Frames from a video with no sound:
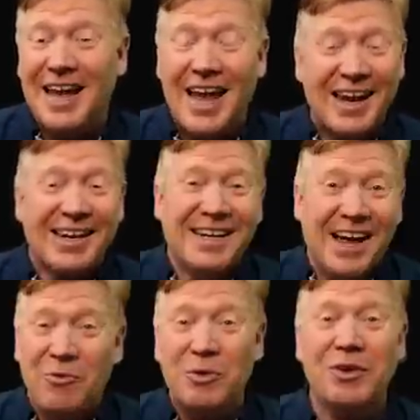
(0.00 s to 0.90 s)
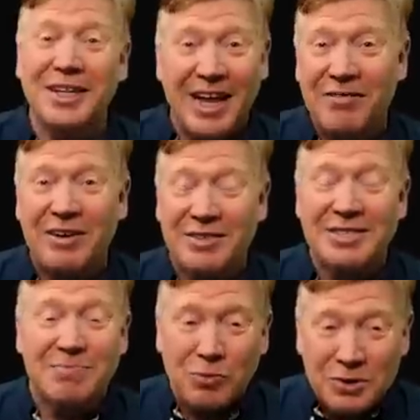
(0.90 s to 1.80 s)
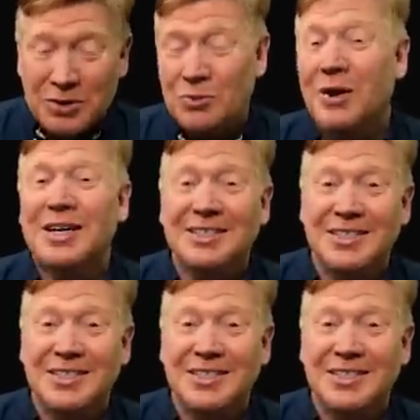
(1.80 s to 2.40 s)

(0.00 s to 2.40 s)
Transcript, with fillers: and we really haven't even scratched